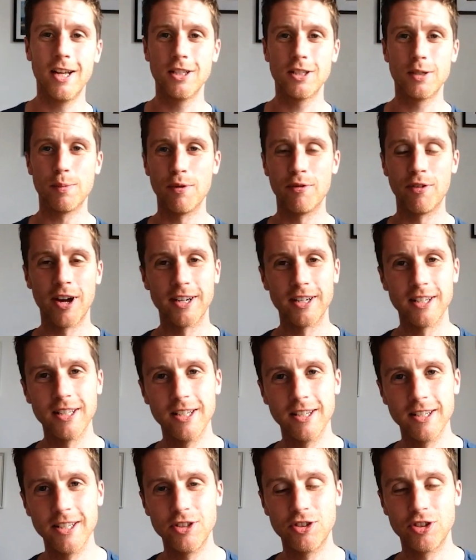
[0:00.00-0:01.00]
to provide a
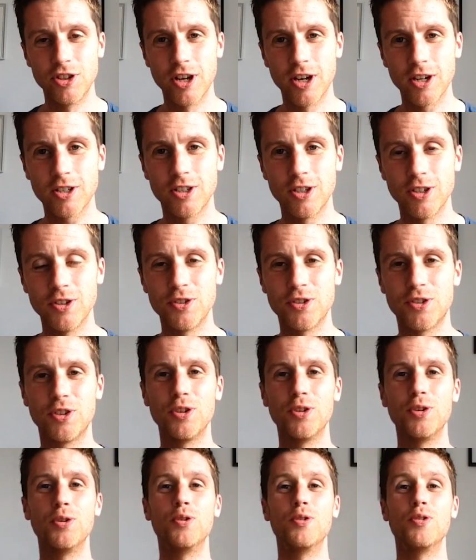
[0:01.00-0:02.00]
little introduction
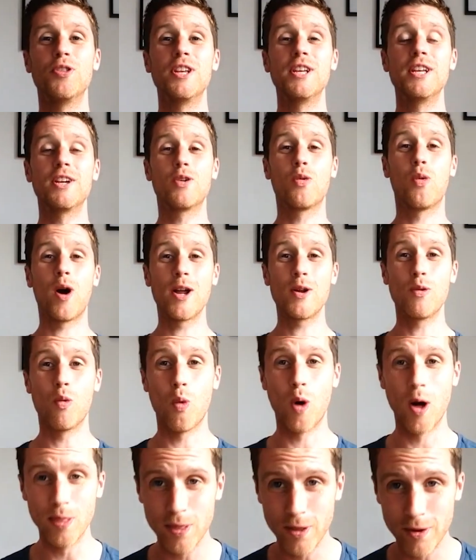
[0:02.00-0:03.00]
to the quite
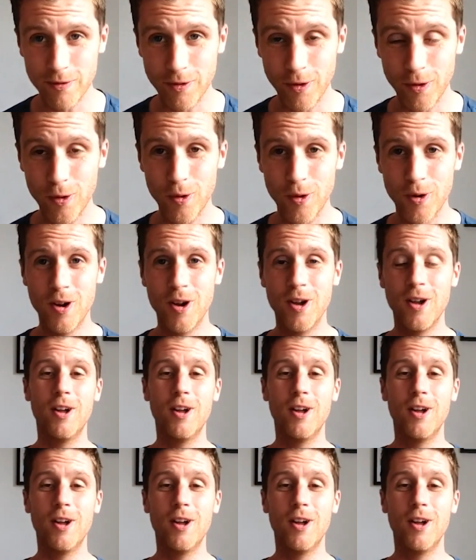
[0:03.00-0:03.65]
wonderful,